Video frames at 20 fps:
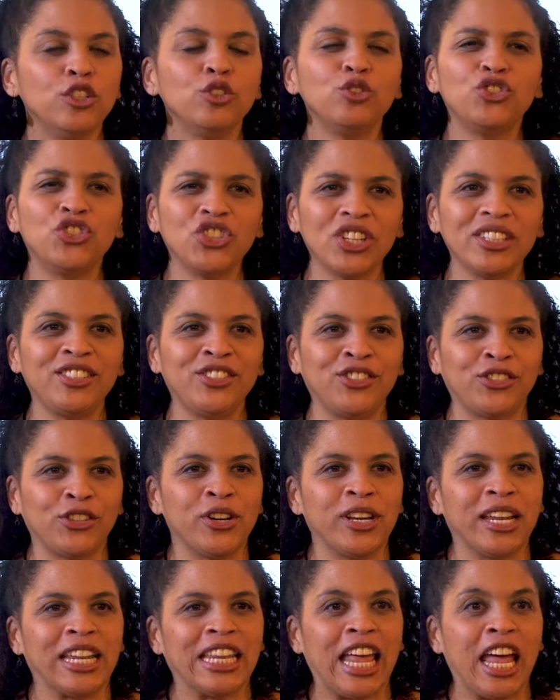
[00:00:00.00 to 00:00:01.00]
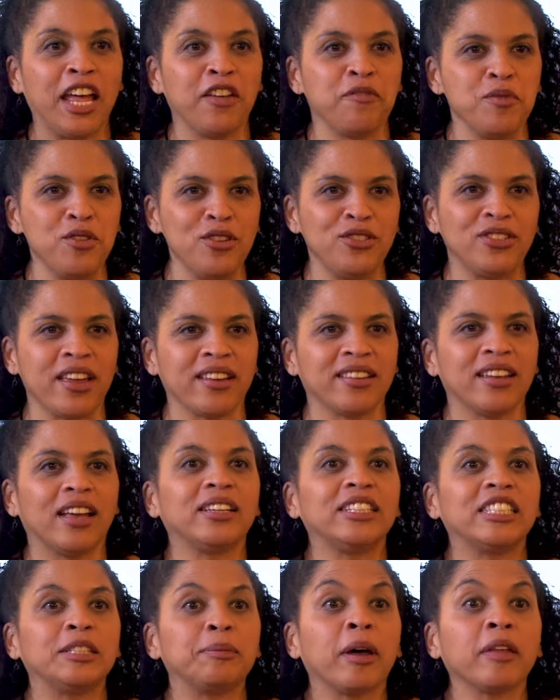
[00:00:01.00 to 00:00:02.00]
You just started live music.
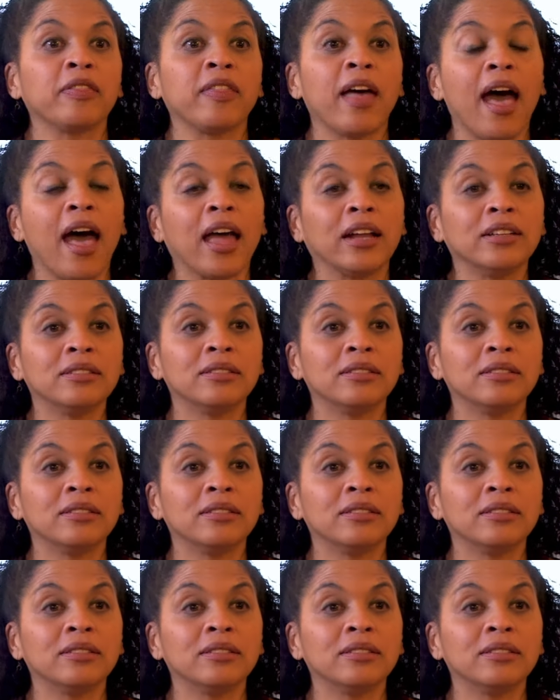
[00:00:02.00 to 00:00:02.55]
Tell us about that.